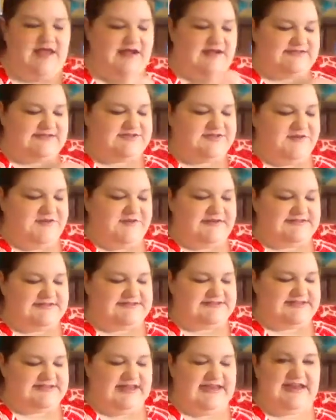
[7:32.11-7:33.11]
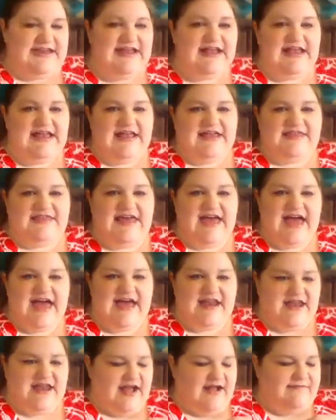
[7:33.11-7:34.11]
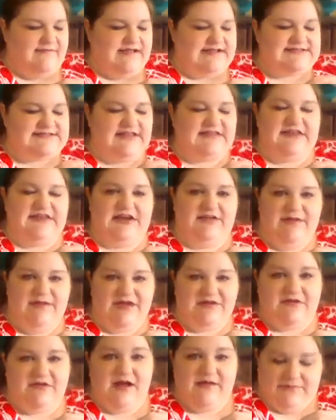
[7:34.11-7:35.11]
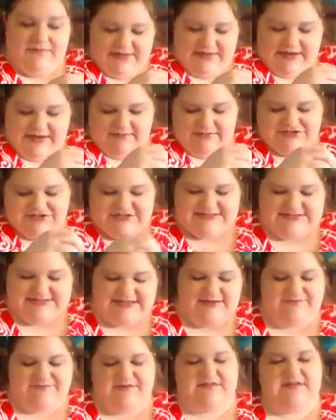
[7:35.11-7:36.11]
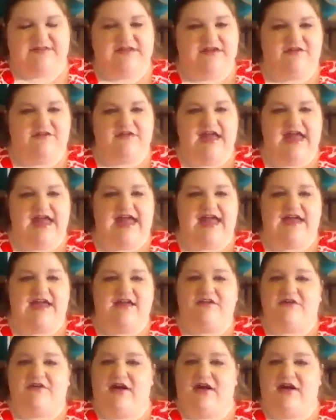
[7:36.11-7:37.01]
And so you can see that it's a little bit crumbly, which is definitely okay.